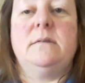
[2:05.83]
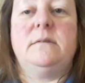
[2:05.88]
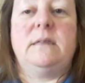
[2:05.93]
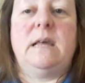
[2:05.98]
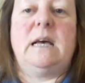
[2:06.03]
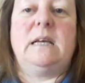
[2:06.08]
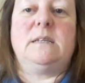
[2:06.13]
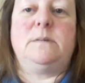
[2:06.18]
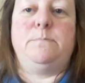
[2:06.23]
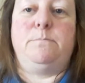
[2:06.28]

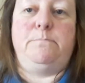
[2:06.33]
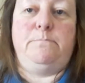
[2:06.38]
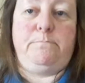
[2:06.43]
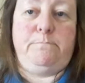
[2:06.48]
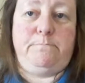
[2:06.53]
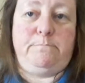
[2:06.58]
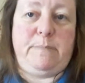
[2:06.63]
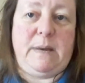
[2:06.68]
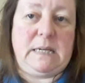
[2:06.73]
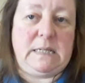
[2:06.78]
That's
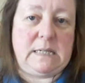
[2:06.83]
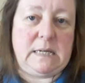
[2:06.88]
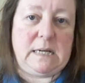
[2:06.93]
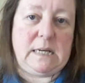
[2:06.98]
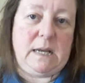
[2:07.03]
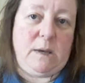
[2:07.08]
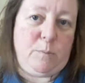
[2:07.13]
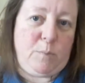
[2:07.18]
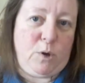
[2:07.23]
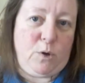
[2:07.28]

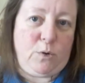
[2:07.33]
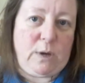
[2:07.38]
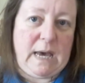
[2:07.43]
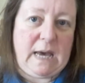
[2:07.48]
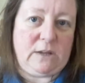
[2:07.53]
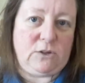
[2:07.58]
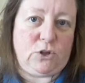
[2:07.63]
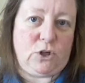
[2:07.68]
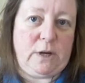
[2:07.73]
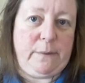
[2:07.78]
basically a poo
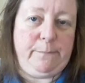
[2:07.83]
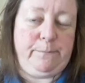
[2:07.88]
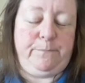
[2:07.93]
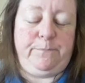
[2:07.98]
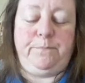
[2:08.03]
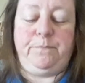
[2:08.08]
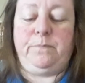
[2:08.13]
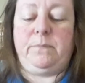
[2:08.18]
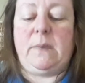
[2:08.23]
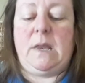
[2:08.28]
catcher.
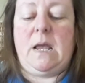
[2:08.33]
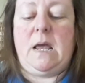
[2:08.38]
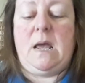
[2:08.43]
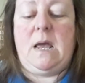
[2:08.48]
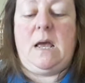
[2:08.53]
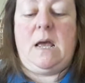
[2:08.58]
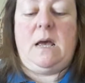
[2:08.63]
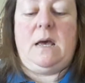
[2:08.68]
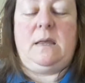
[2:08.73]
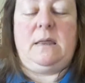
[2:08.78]

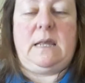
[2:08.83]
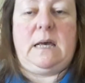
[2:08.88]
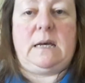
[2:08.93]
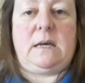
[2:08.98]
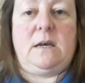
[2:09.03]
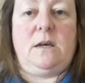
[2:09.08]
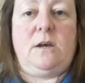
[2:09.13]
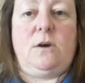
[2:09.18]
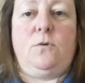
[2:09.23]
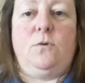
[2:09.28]
That
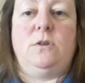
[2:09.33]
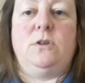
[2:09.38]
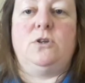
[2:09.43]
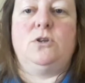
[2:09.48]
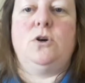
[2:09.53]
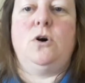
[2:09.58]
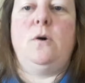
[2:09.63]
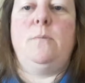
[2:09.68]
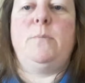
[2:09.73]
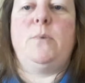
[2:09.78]
can go on the
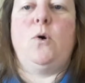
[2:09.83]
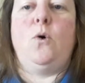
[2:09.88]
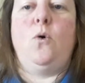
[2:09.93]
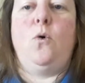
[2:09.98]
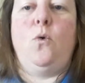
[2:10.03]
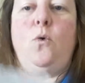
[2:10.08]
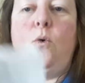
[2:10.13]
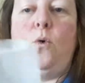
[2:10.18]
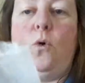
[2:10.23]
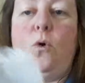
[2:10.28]
top,
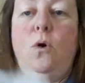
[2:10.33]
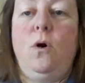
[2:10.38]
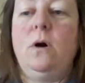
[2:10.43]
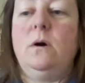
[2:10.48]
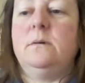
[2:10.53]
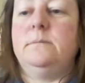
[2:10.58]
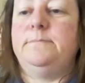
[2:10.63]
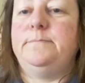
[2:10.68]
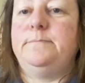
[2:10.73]
or